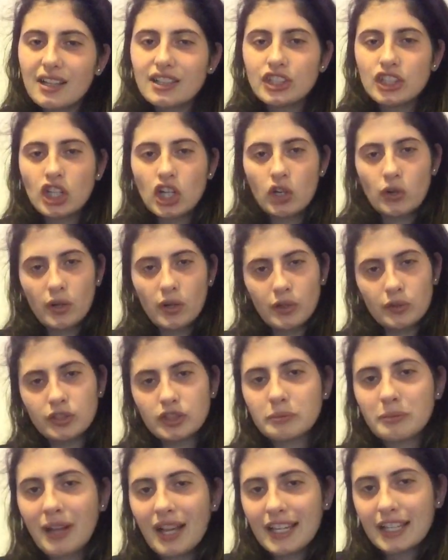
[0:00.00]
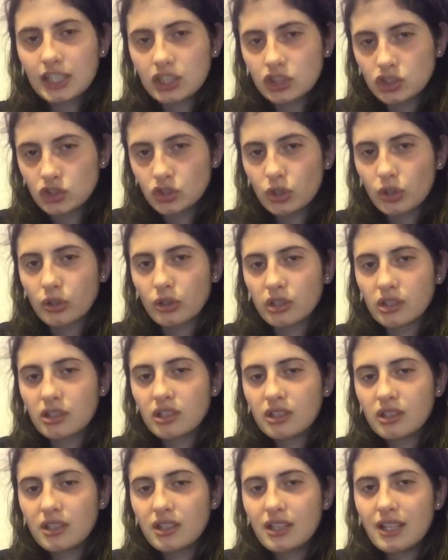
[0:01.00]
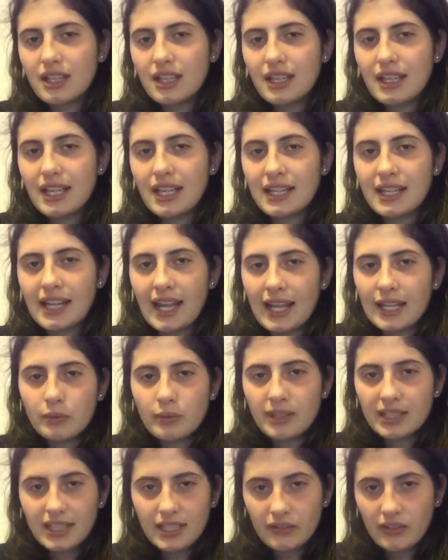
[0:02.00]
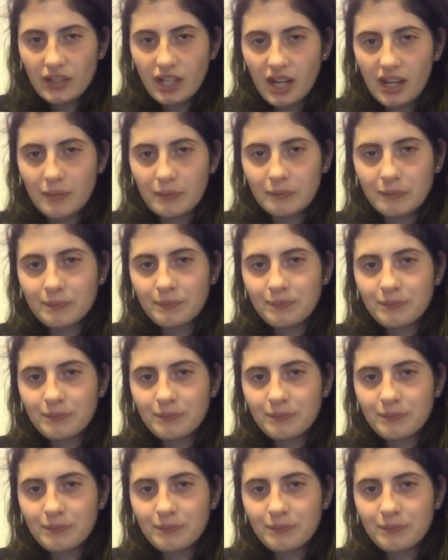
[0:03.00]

It was my control, and I didn't want to give it up.